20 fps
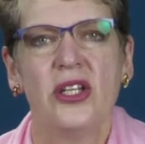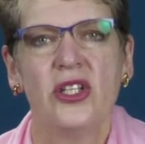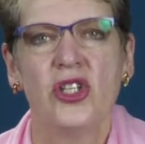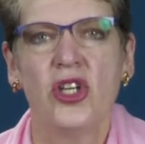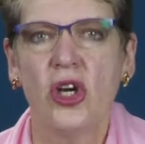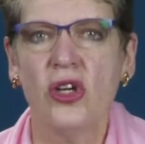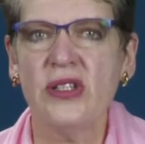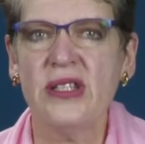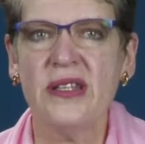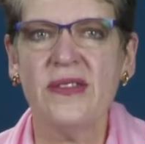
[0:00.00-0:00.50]

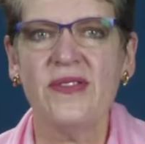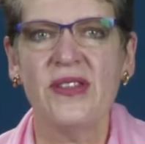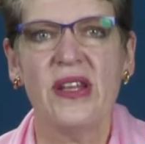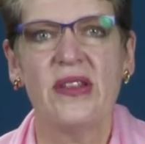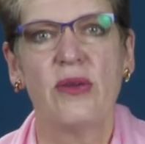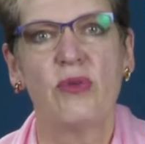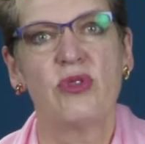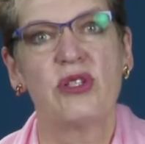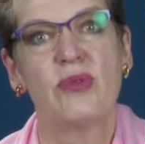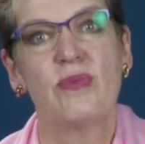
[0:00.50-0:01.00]
Joseph
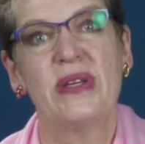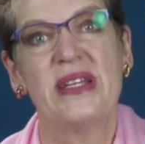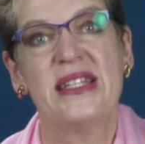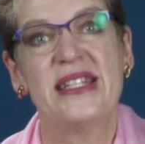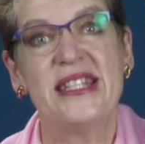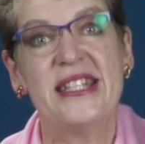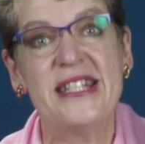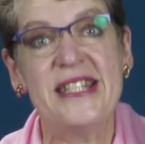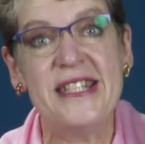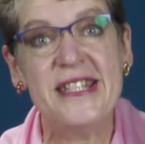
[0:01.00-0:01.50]
said there was going to be
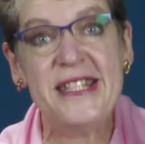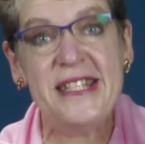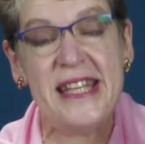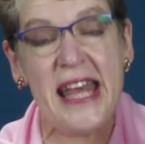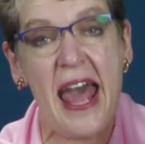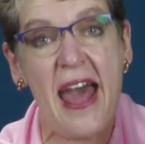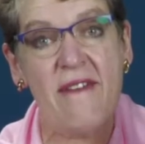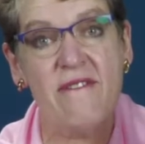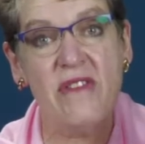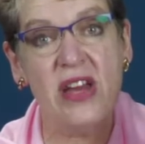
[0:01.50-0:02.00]

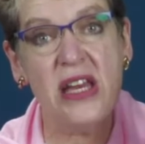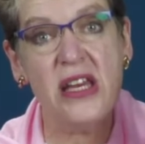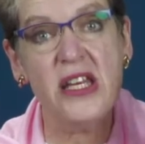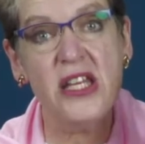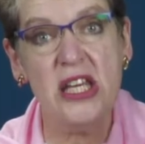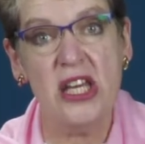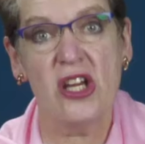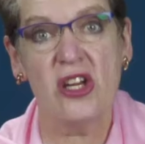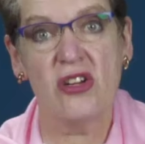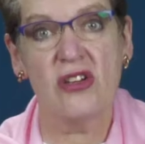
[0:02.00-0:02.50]

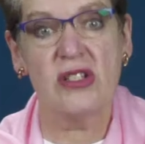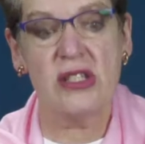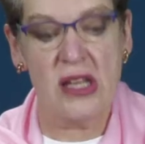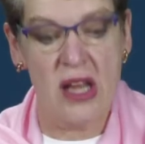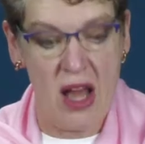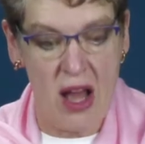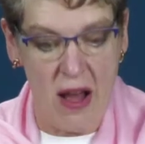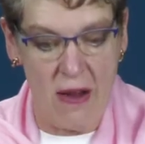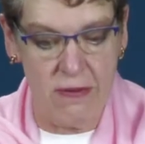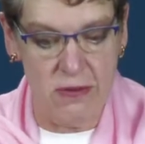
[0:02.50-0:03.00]
seven years
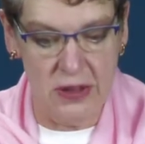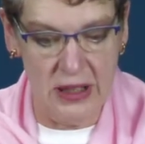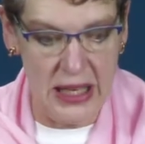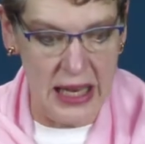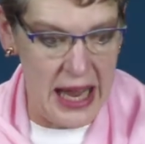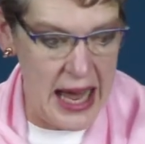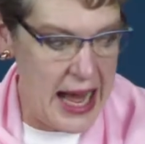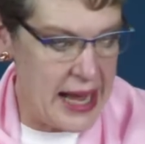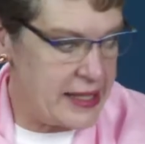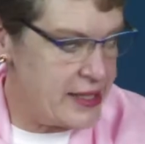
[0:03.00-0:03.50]
of
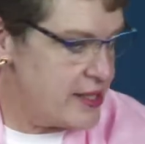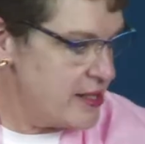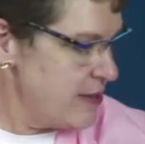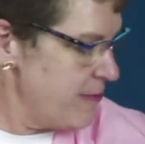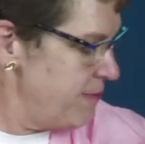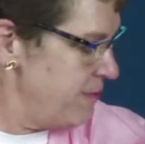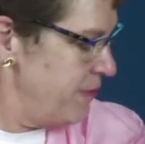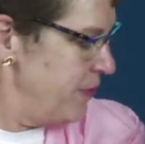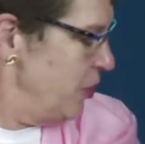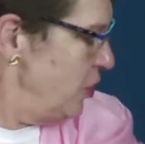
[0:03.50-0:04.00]
lots
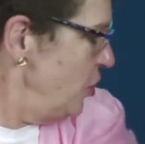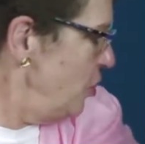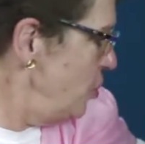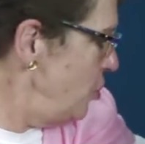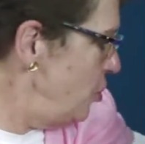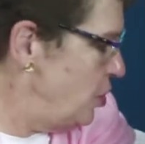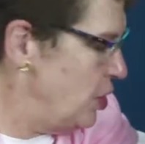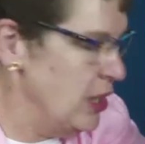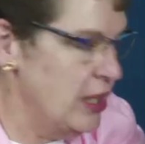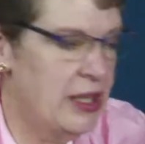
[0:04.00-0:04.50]
of
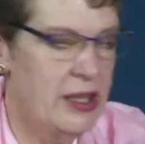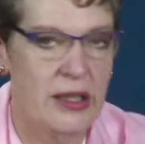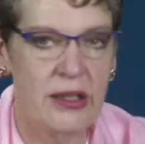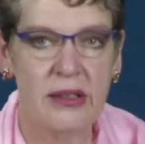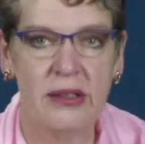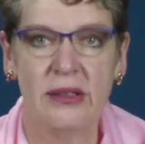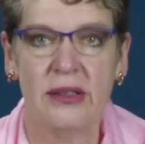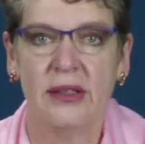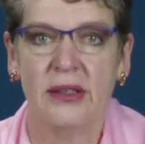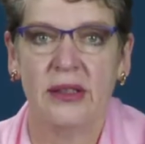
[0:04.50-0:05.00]
food.
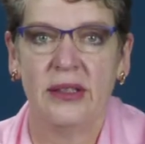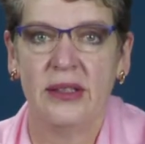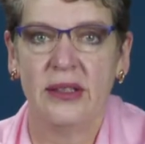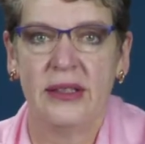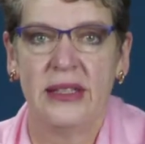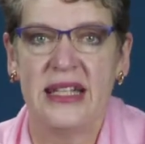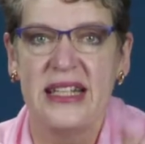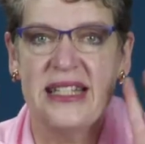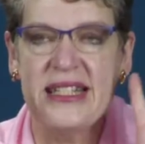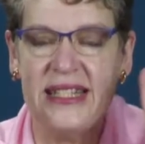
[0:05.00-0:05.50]

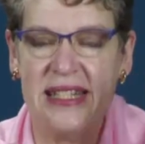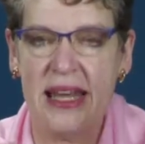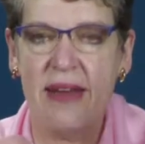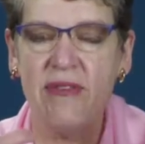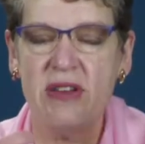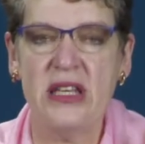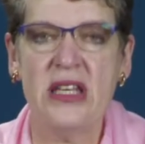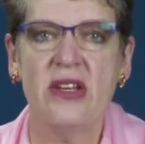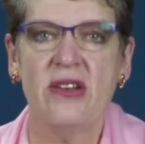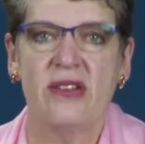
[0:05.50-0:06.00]

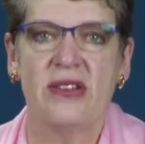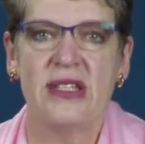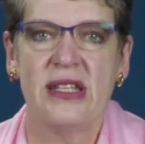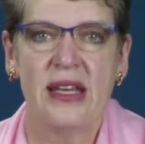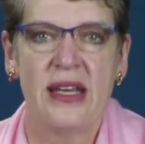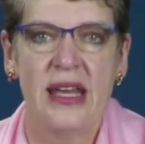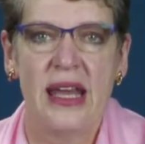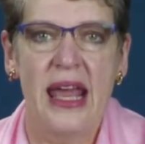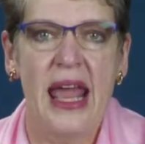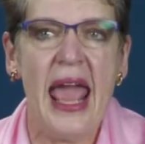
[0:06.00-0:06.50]
Seven years.
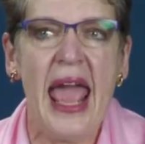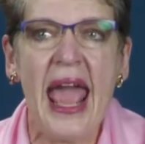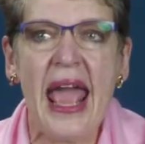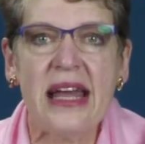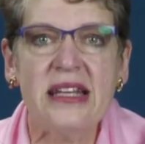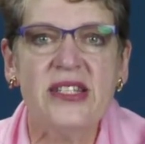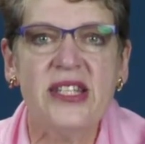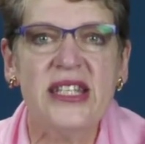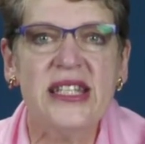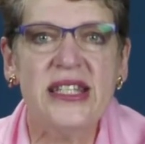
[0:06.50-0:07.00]

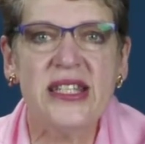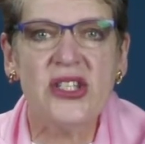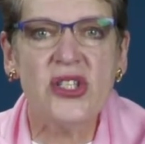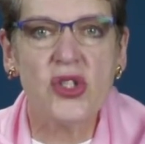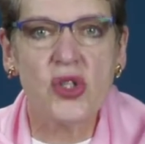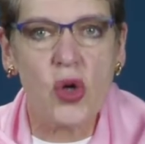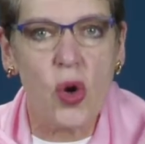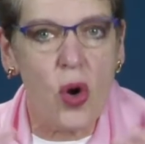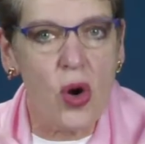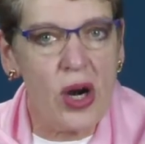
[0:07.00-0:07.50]
And to
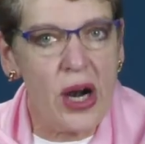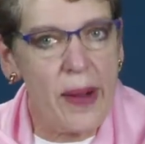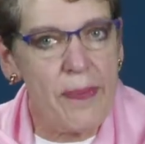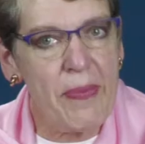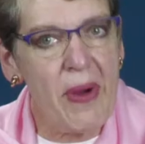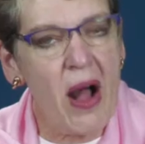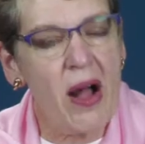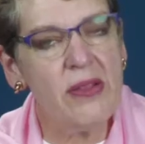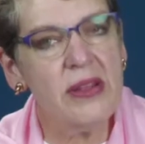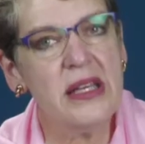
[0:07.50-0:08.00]
store up
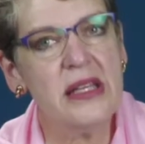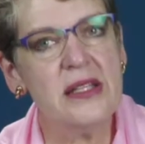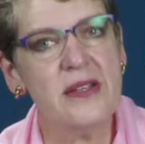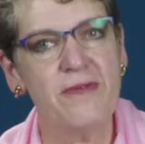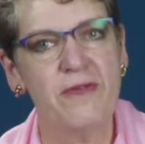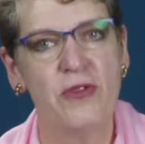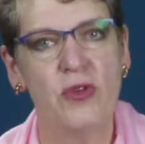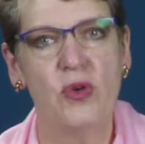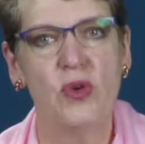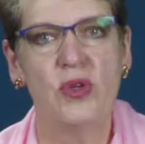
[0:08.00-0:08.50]
all these
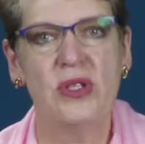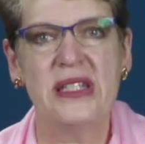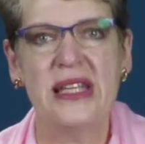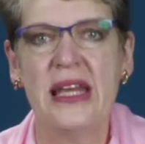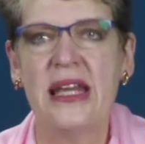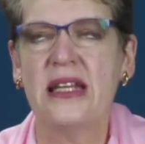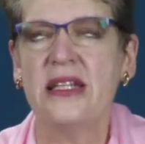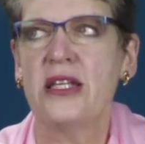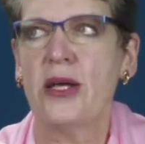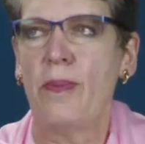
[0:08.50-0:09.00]
foods
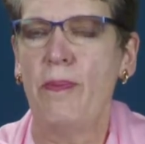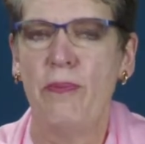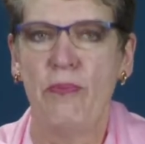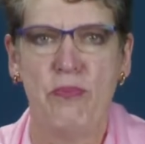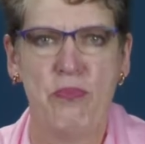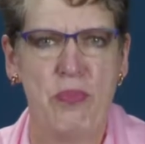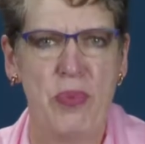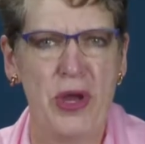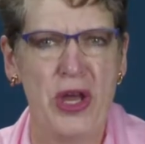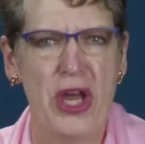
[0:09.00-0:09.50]
into
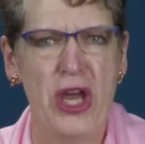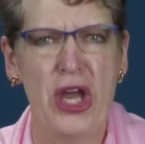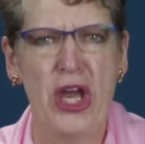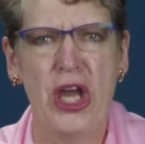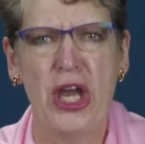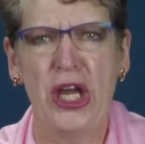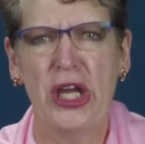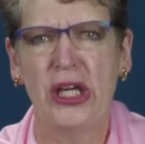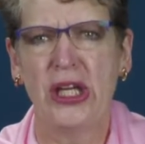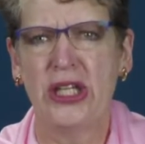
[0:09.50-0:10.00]

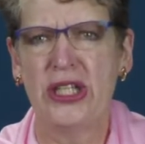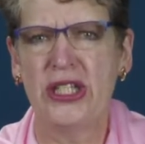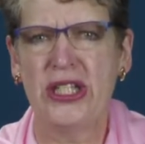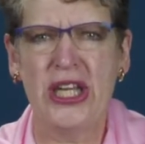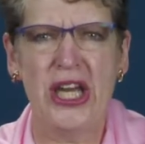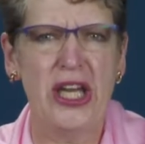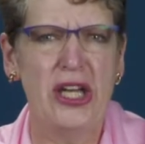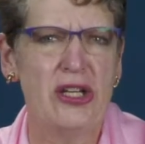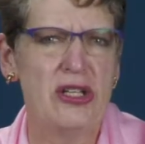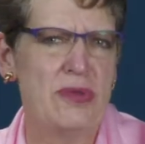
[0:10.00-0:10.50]
big
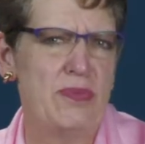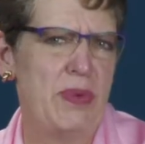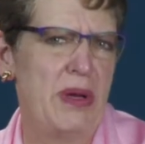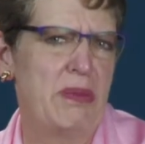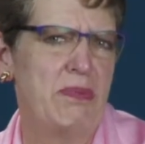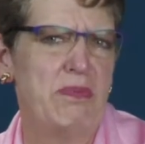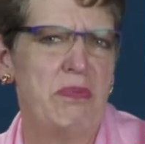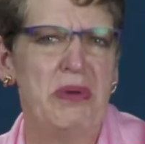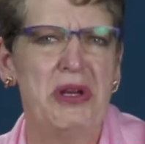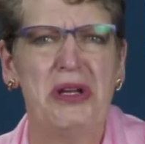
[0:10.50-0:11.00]
containers,
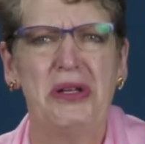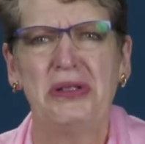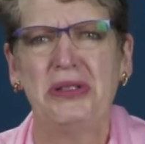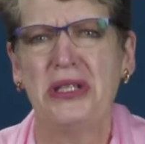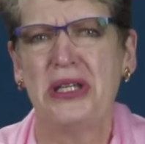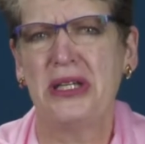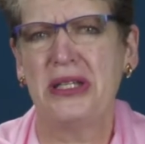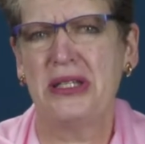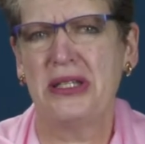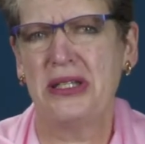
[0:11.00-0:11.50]
big
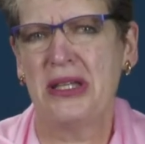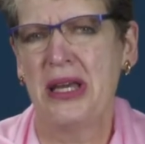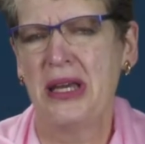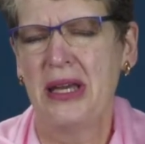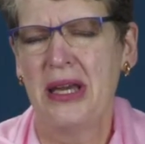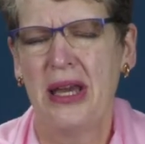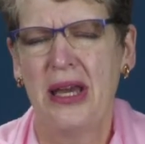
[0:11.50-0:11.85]
buildings,